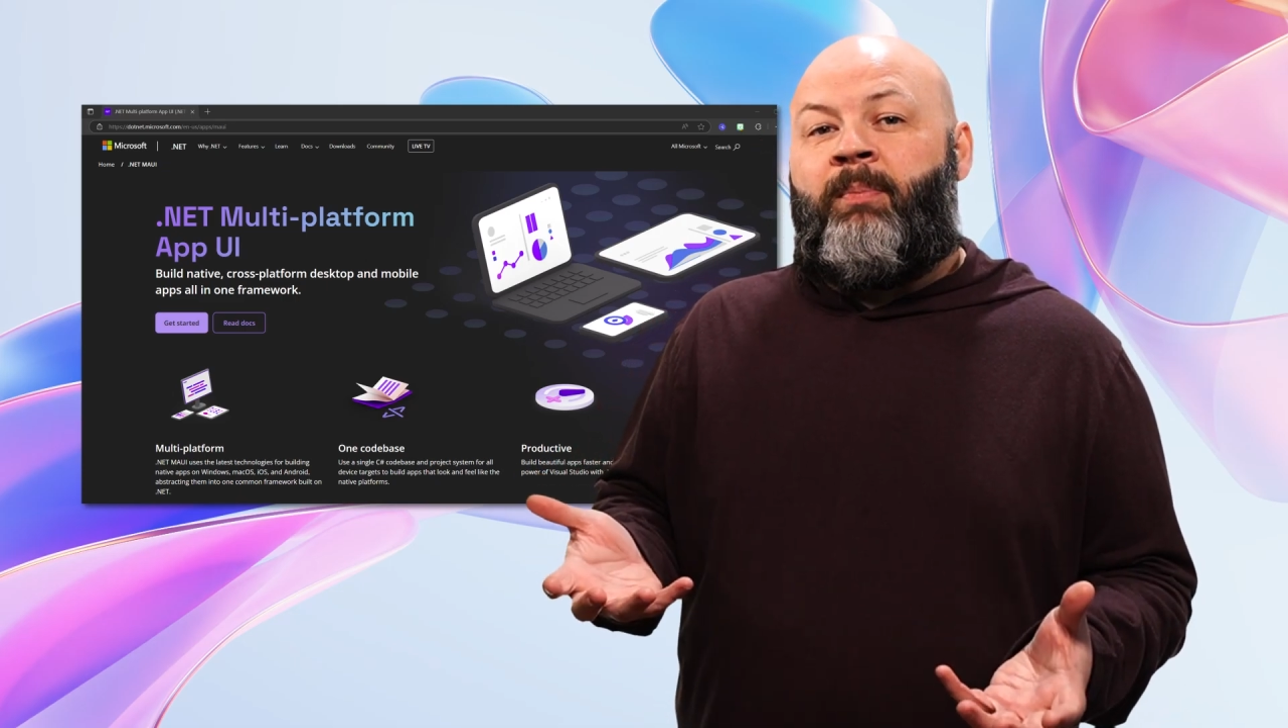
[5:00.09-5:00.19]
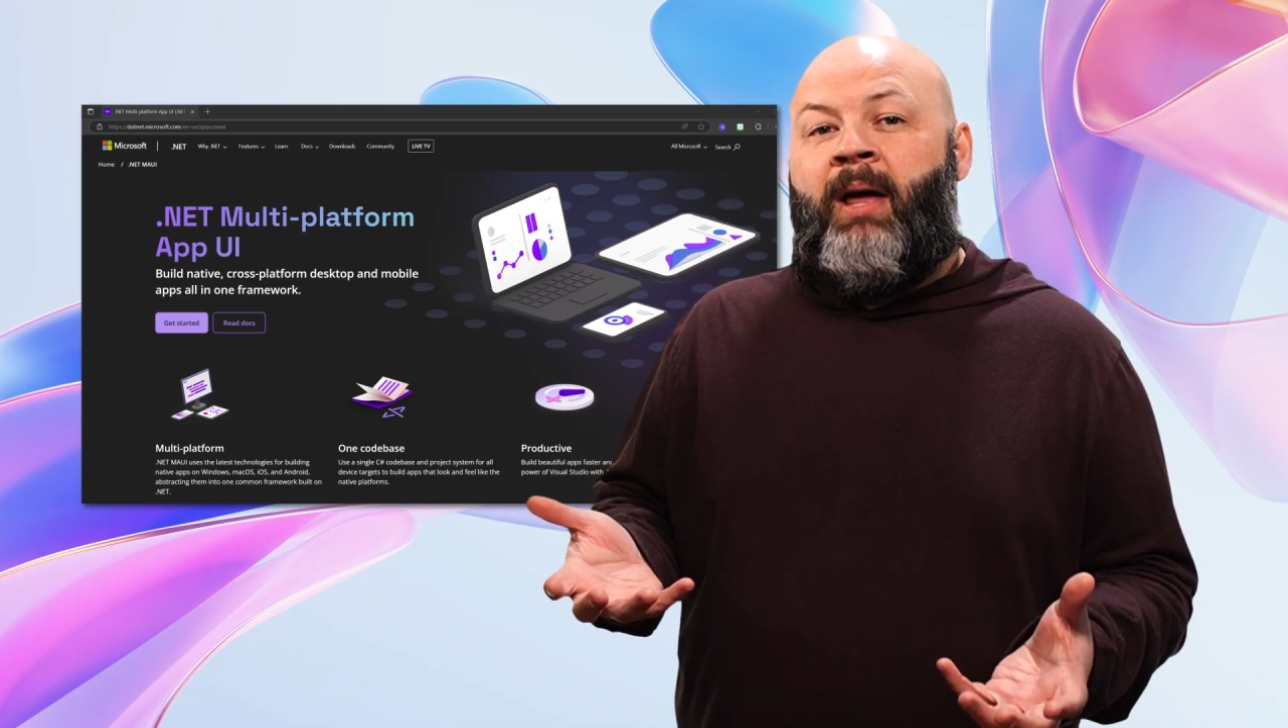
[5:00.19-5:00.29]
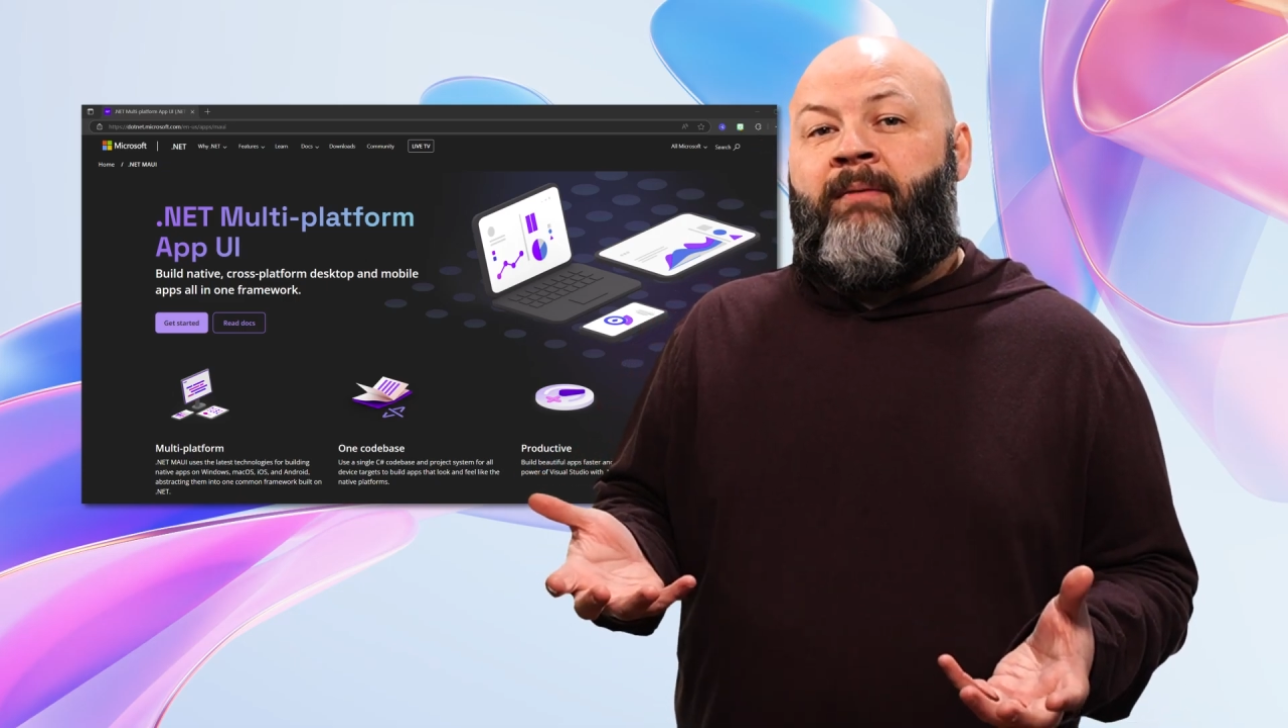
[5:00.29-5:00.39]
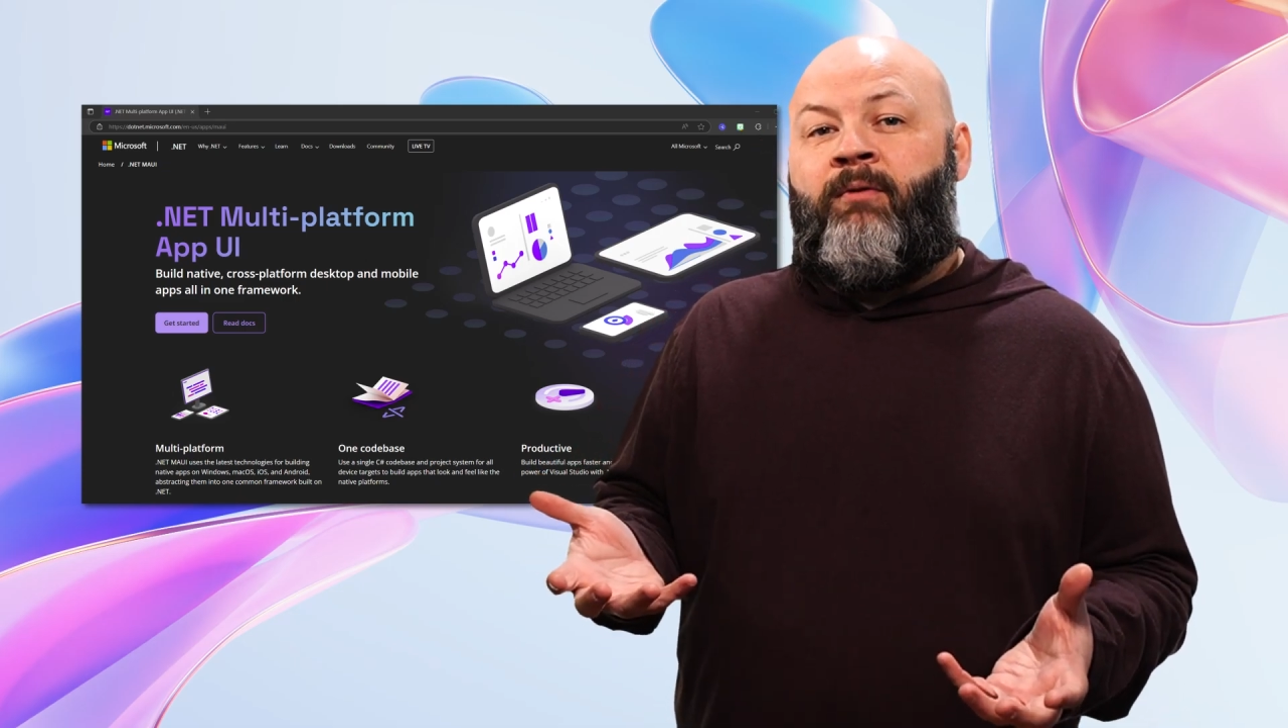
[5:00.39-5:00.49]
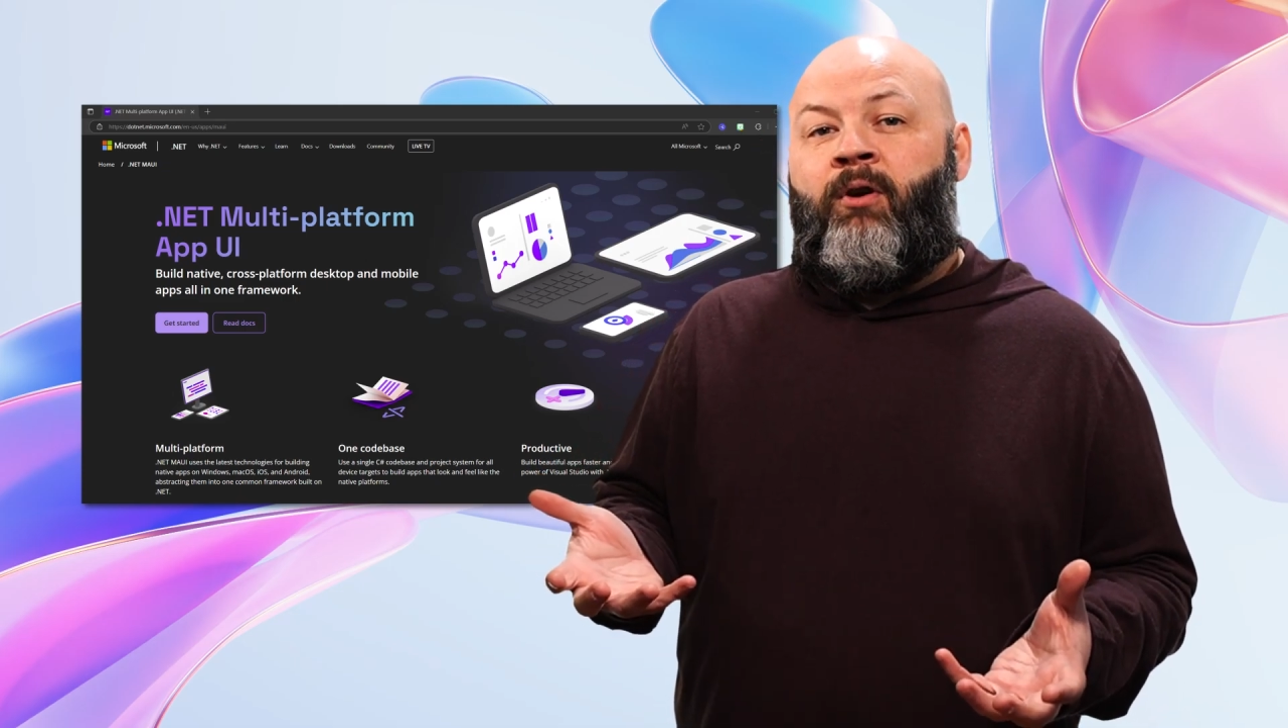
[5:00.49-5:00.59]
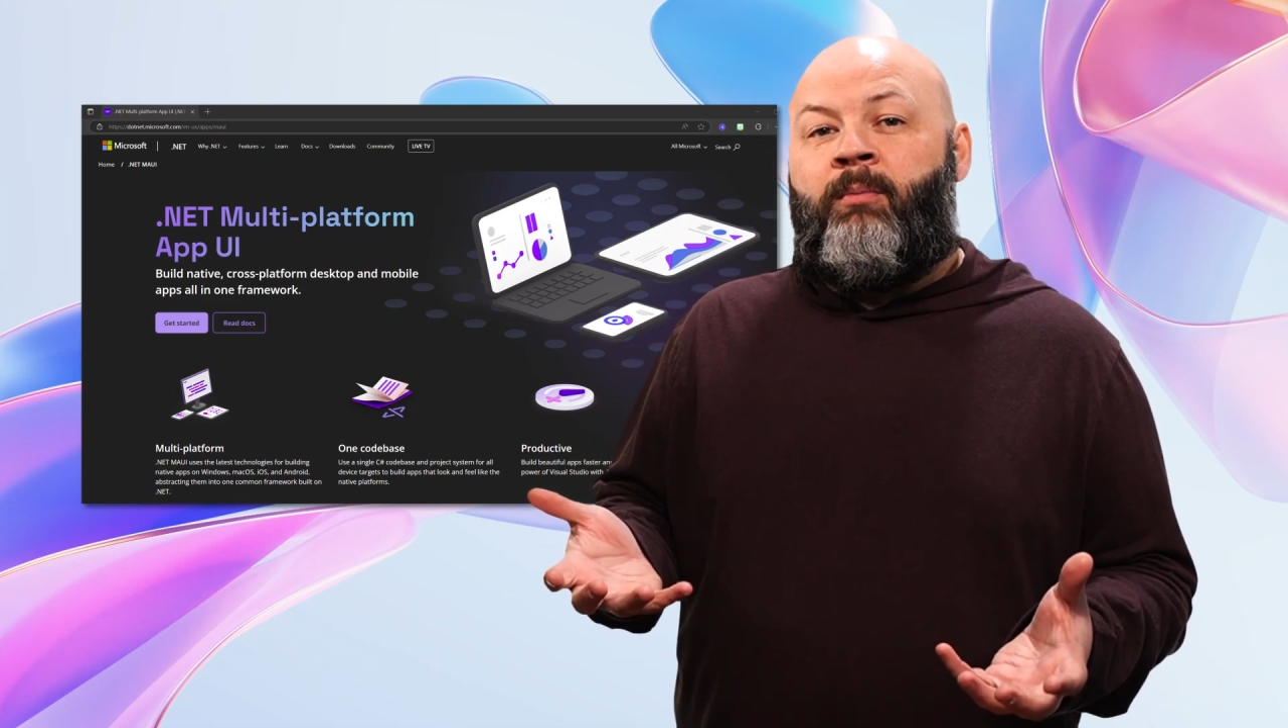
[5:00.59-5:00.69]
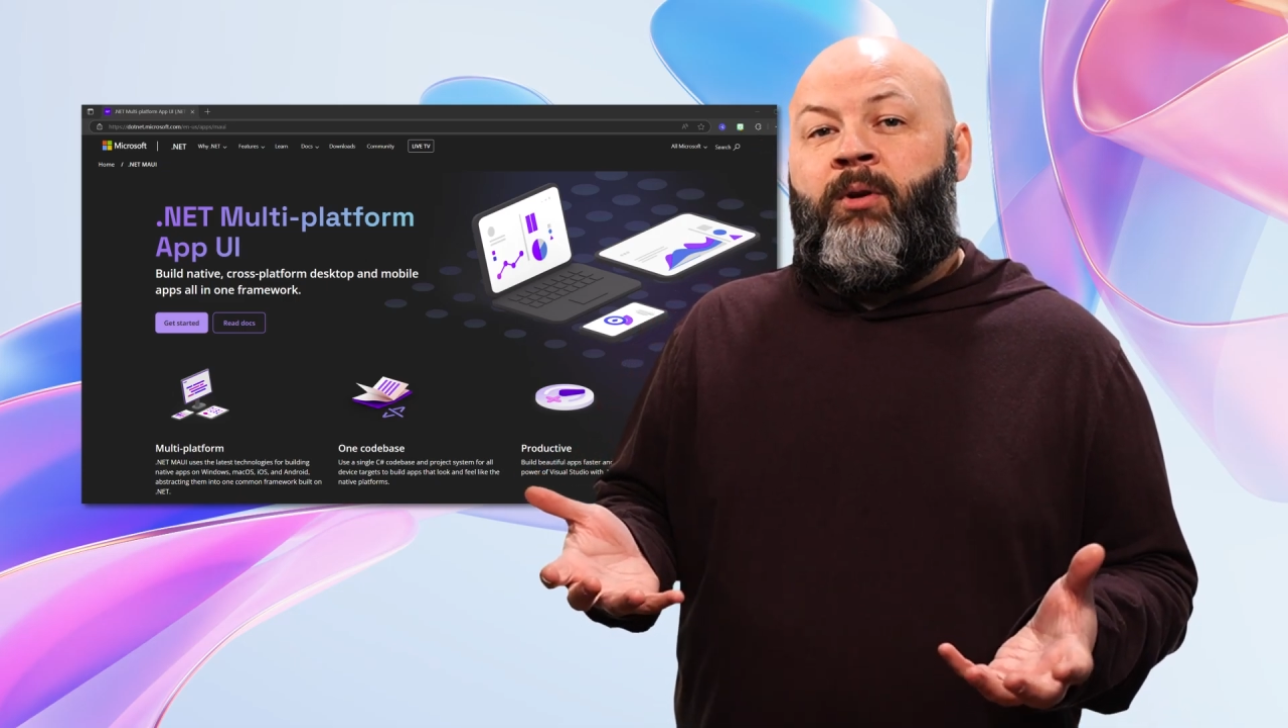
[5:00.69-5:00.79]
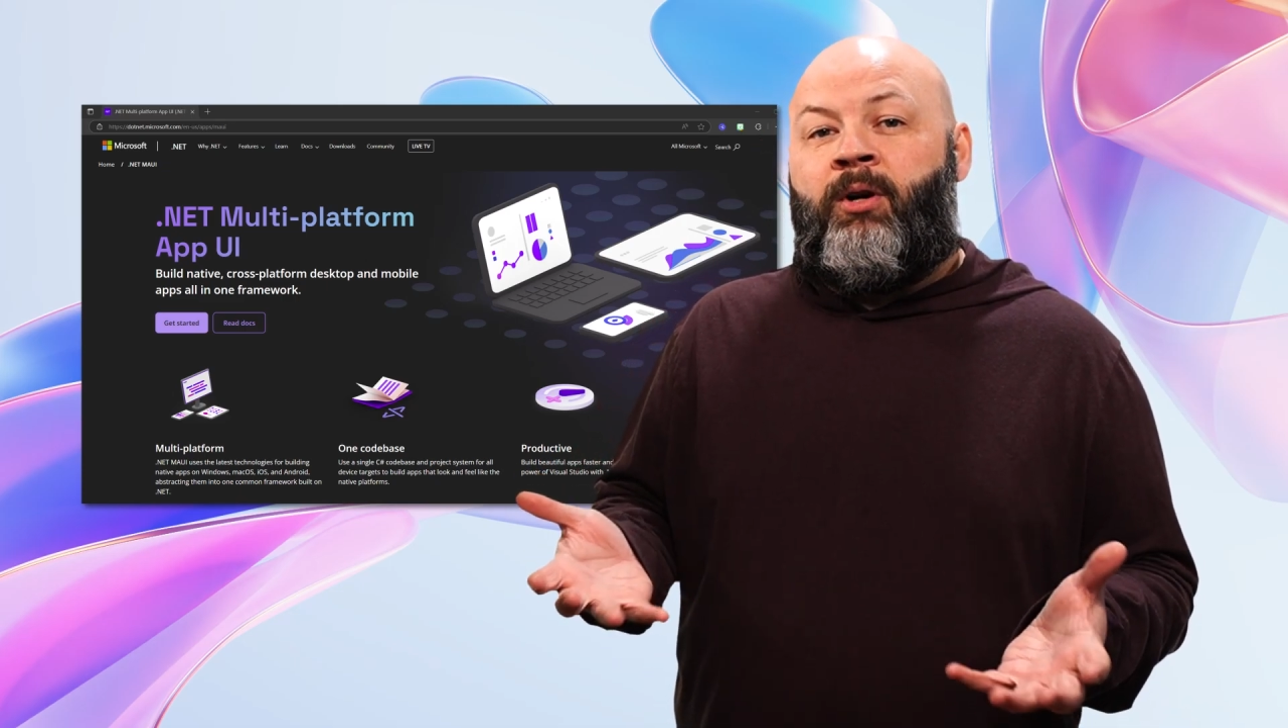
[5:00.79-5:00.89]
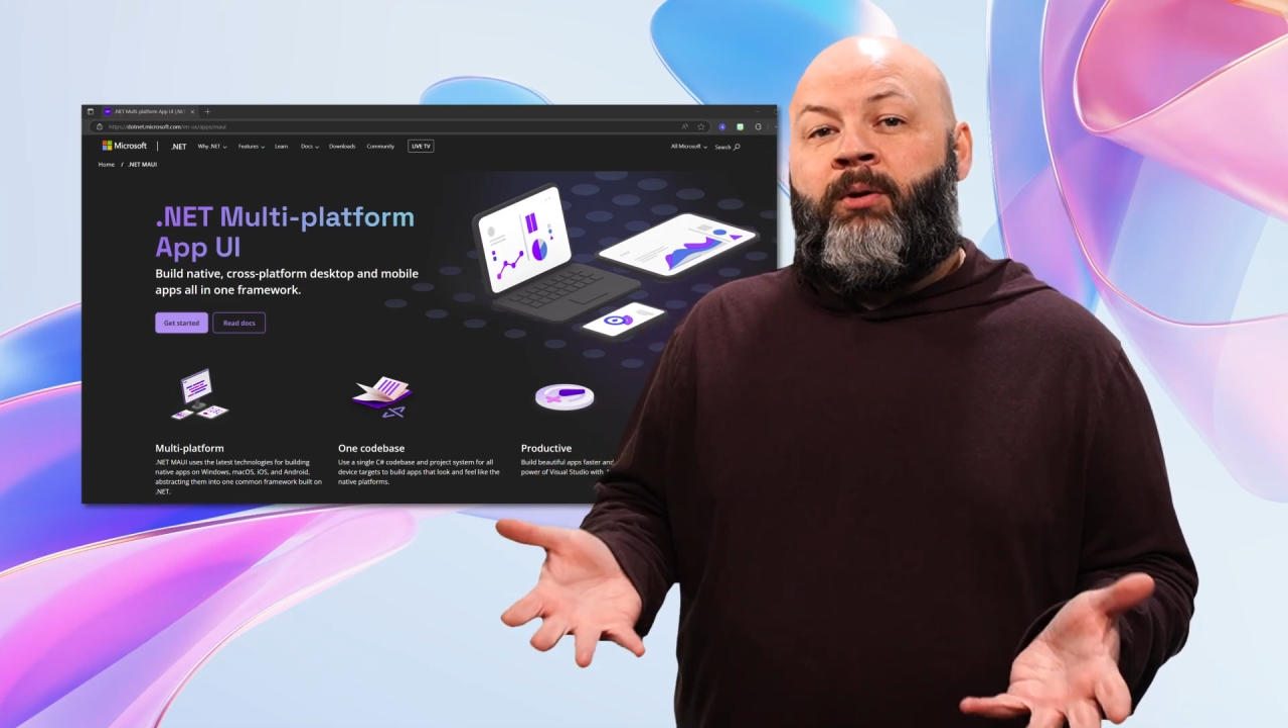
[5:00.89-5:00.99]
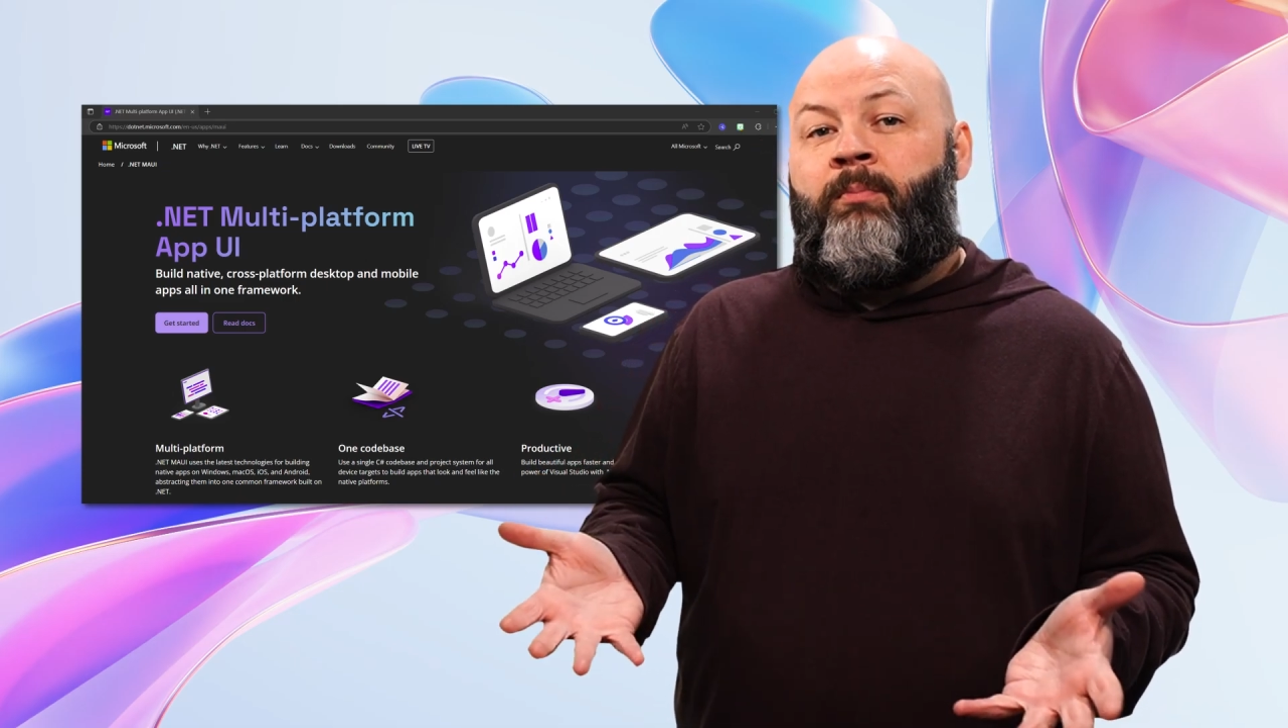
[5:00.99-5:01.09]
platform
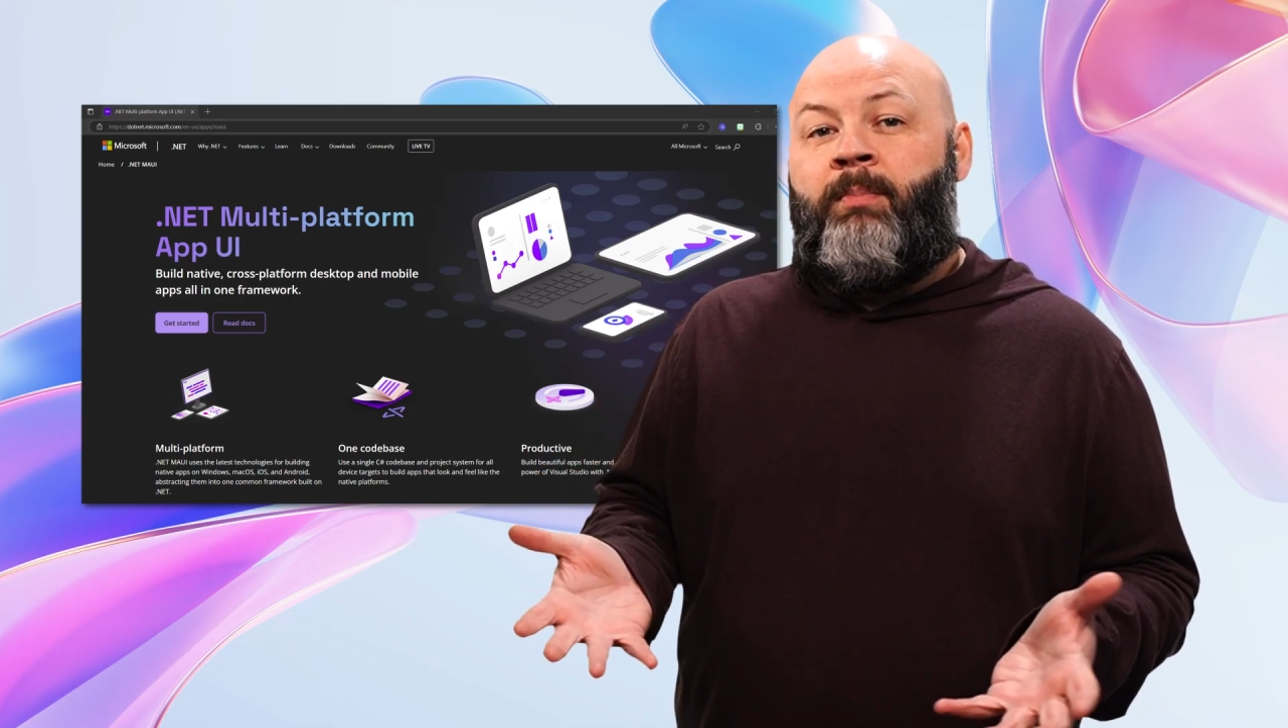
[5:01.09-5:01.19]
you're